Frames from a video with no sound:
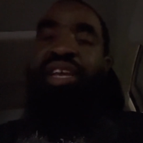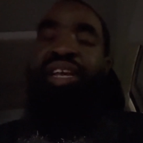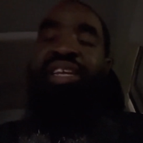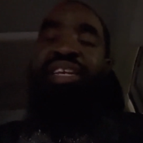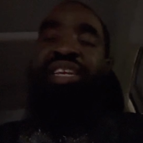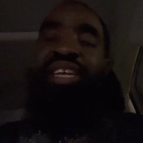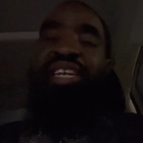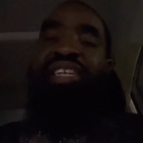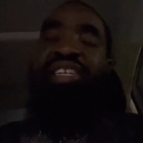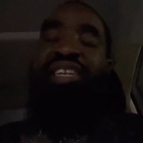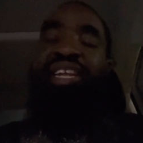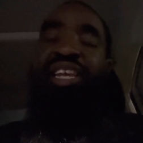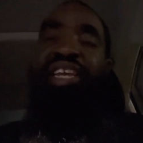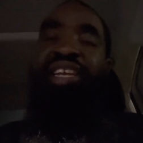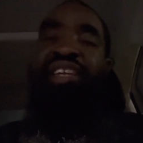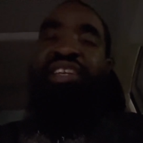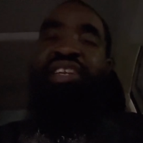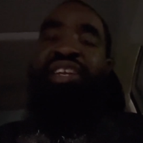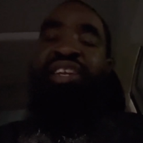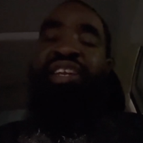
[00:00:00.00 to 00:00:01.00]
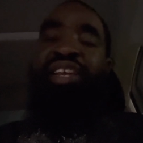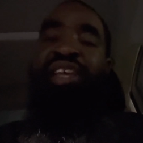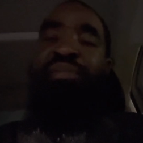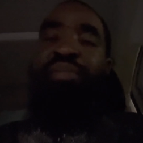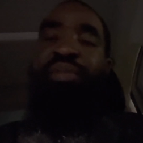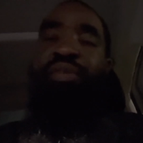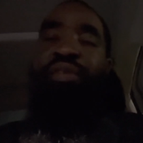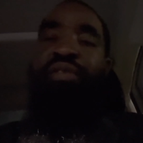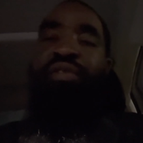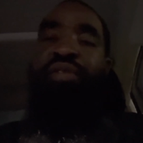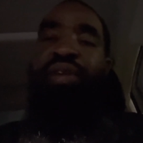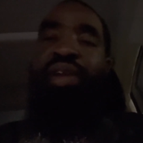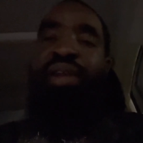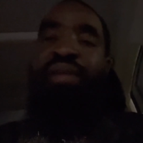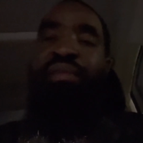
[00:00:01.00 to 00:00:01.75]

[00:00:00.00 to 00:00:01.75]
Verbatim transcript: This is the deprogram